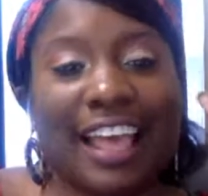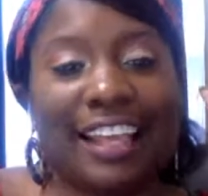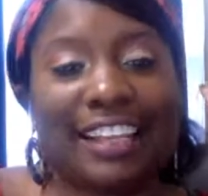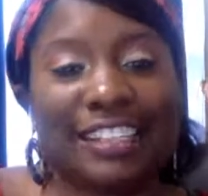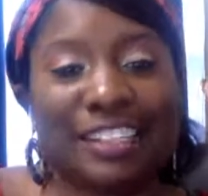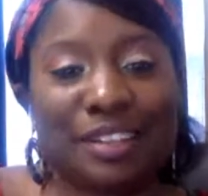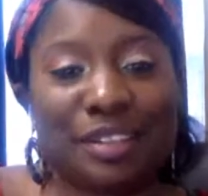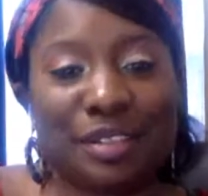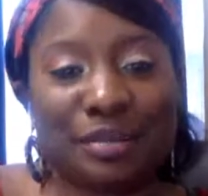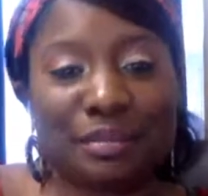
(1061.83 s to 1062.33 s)

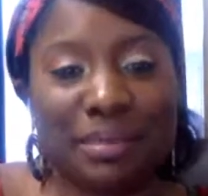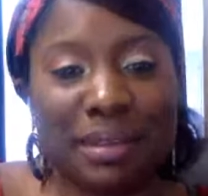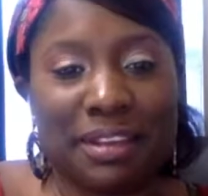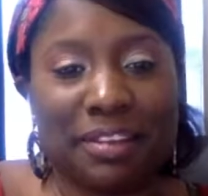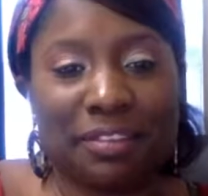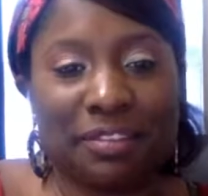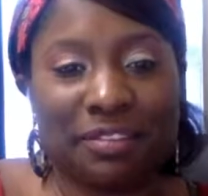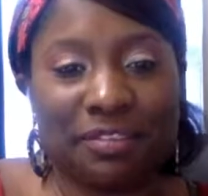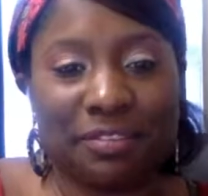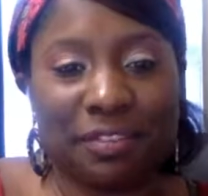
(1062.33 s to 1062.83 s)
And so the
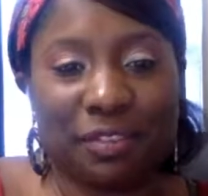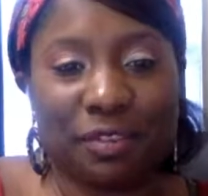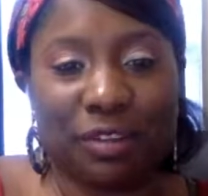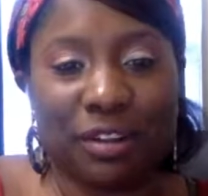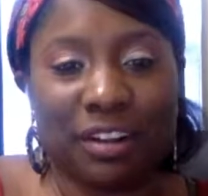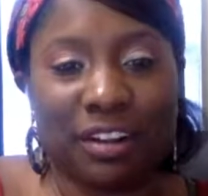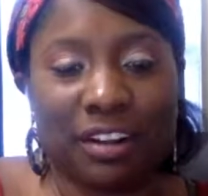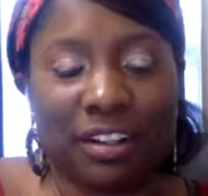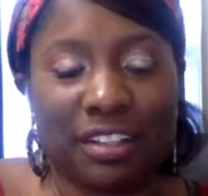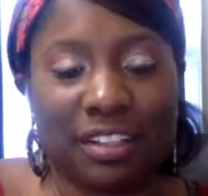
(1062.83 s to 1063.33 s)
bill
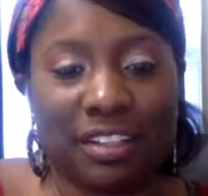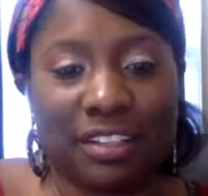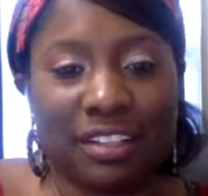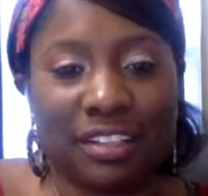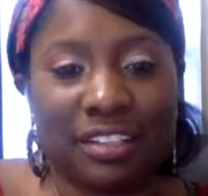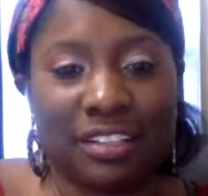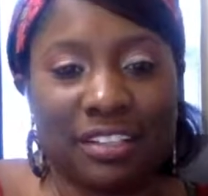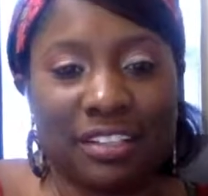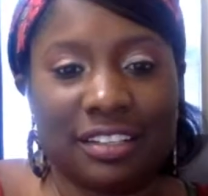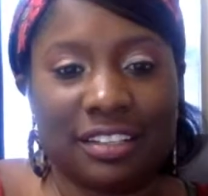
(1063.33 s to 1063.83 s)
for
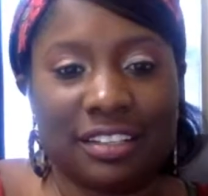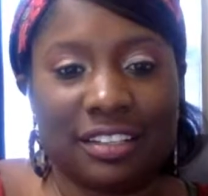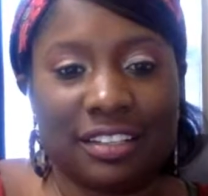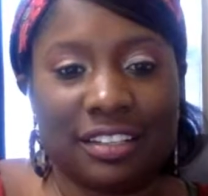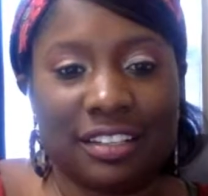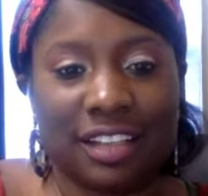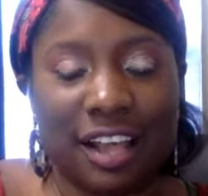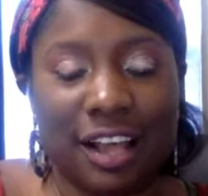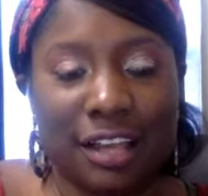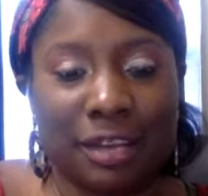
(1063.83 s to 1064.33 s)
the
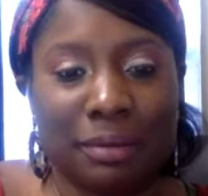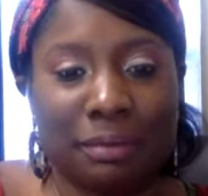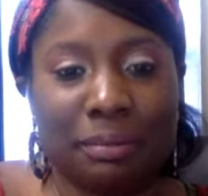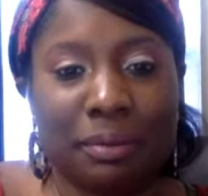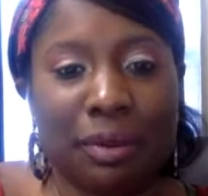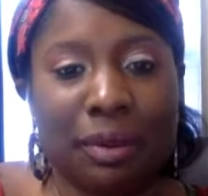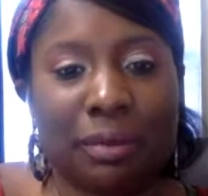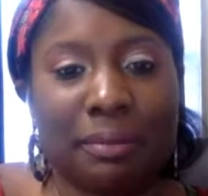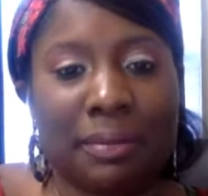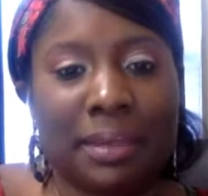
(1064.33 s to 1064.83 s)

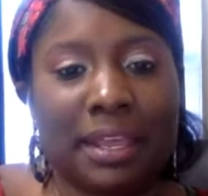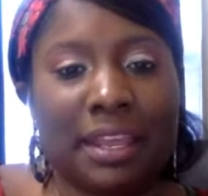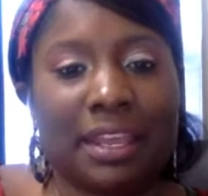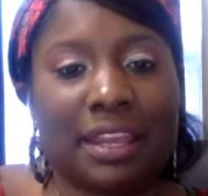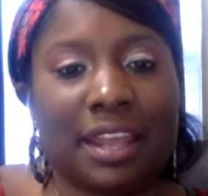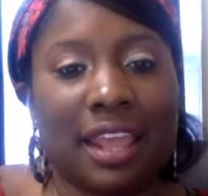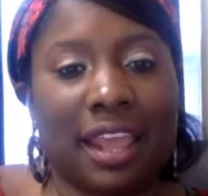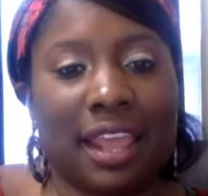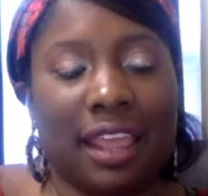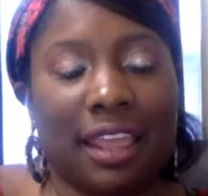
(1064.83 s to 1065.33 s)

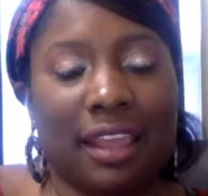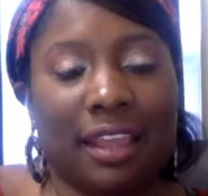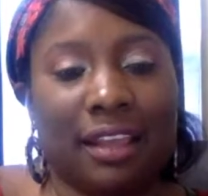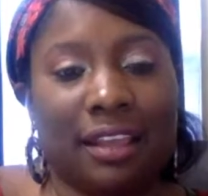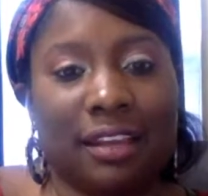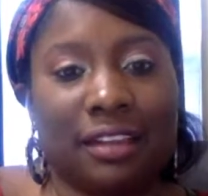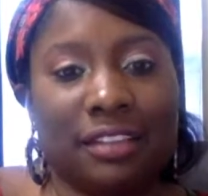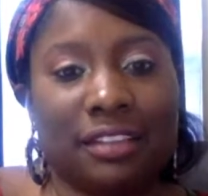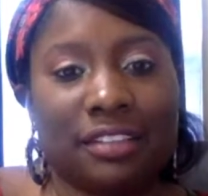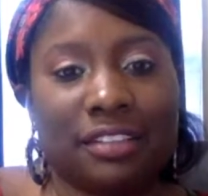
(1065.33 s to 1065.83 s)
unemployment
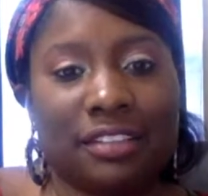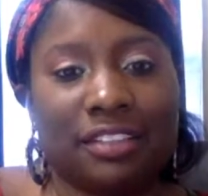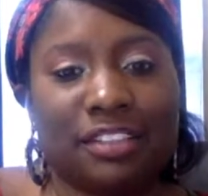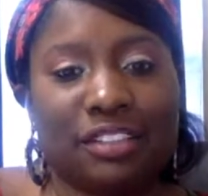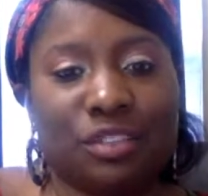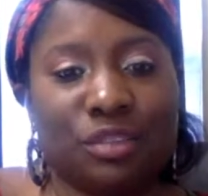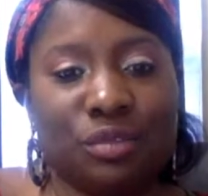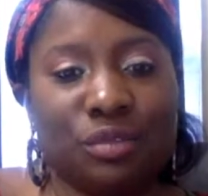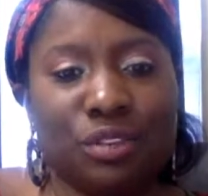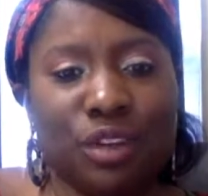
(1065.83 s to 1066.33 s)
and
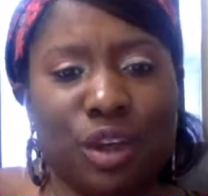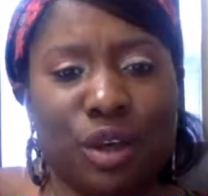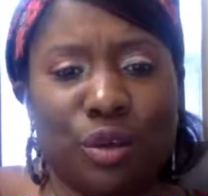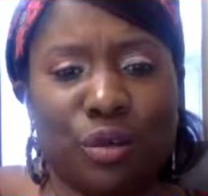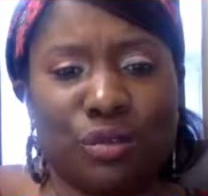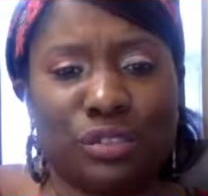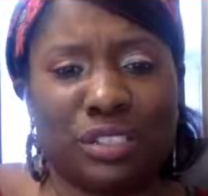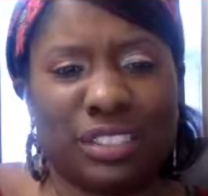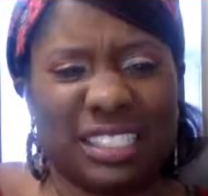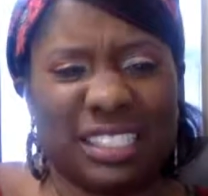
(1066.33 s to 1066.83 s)
student
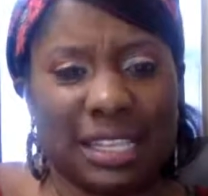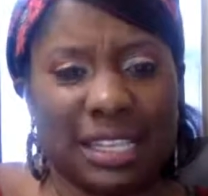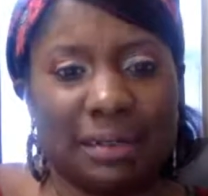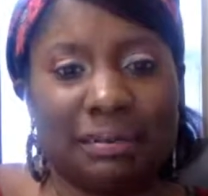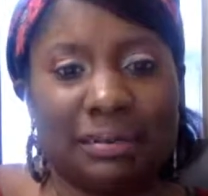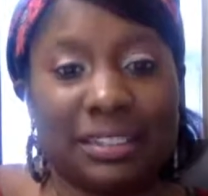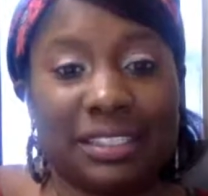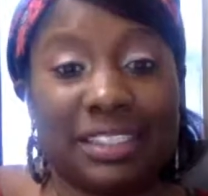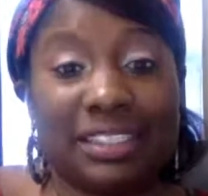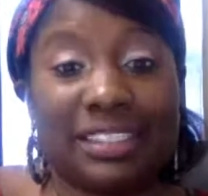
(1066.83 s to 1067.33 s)
loans and
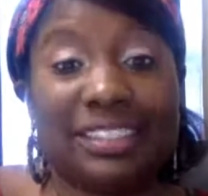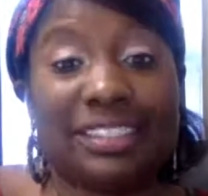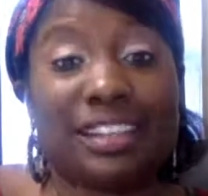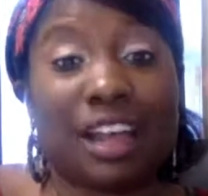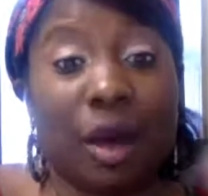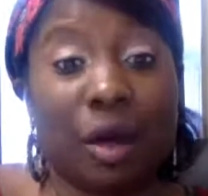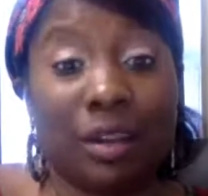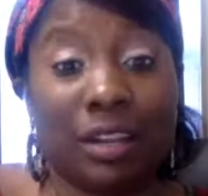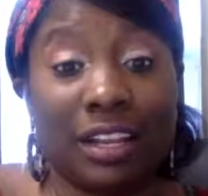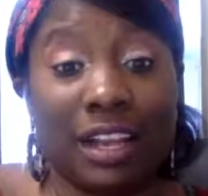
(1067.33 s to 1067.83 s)
stimuluses,
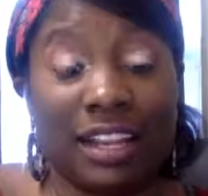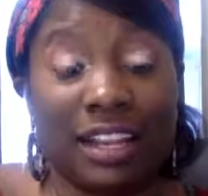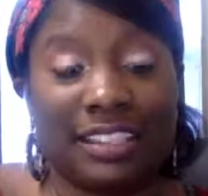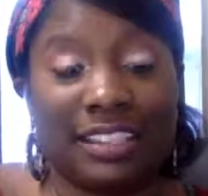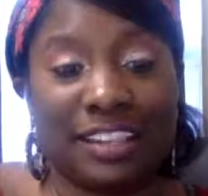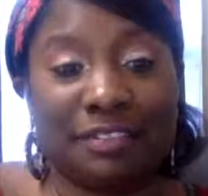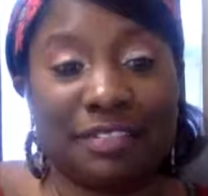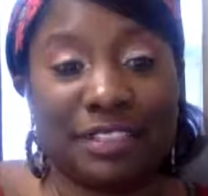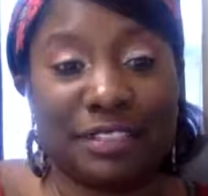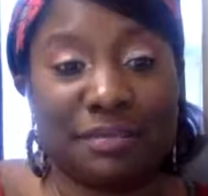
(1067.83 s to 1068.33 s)
all of that
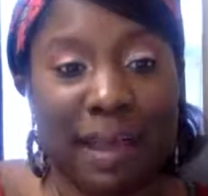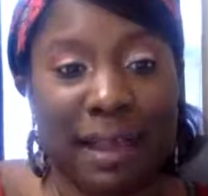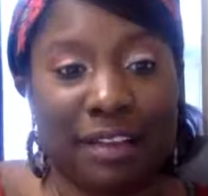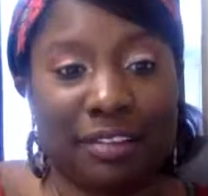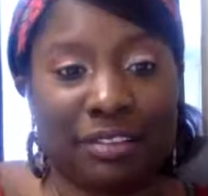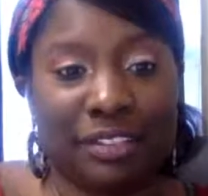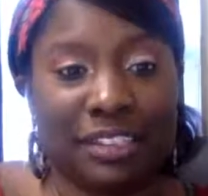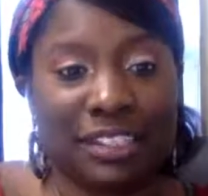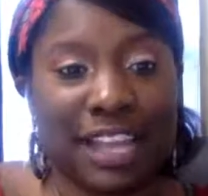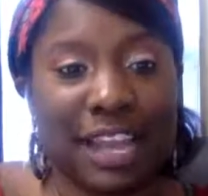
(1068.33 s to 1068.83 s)
stuff is back
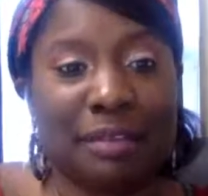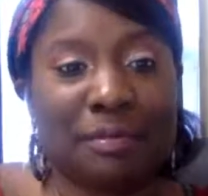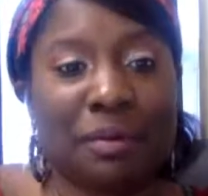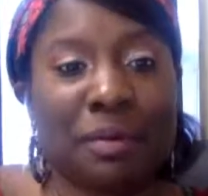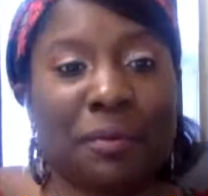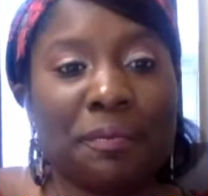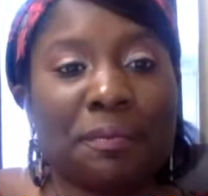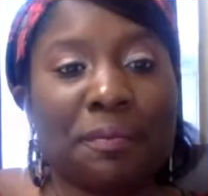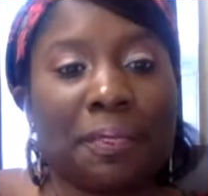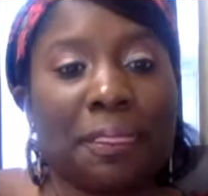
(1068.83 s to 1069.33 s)
on the
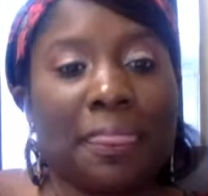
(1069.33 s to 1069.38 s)
table.